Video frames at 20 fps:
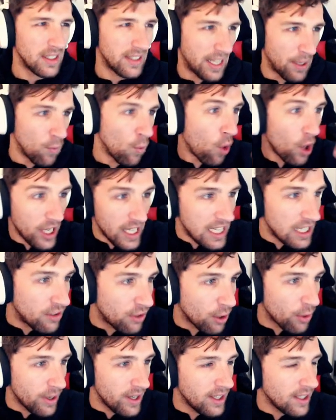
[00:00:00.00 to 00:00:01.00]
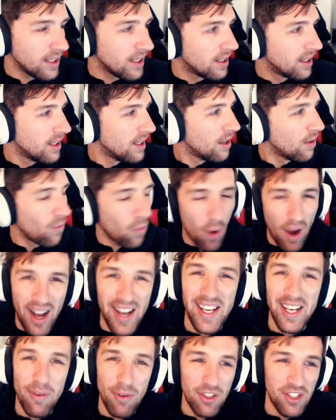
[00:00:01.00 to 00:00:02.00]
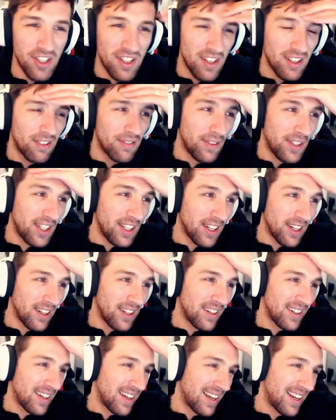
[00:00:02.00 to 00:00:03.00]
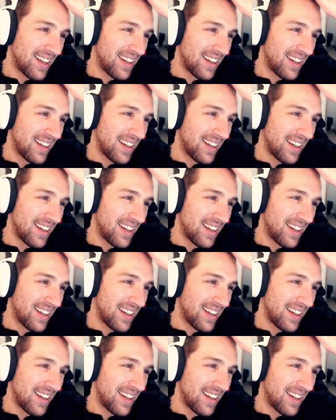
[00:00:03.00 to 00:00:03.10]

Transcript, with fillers: then what are you doing? Why are you watching this video?